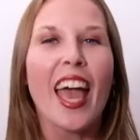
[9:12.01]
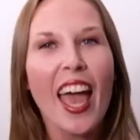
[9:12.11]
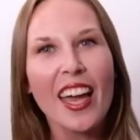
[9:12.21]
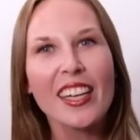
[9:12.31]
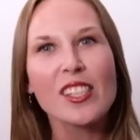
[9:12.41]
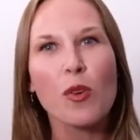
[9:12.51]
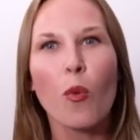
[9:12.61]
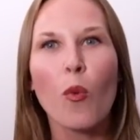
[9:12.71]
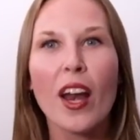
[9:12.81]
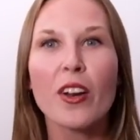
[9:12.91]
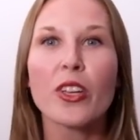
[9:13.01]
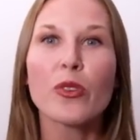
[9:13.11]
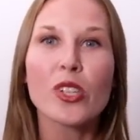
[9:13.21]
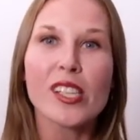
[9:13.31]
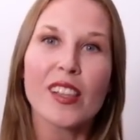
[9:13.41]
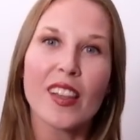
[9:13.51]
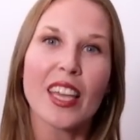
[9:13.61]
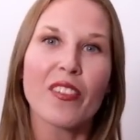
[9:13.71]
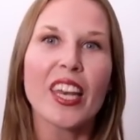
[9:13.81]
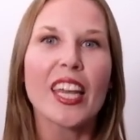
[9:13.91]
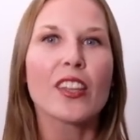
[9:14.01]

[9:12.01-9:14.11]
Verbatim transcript: And why don't you just leave it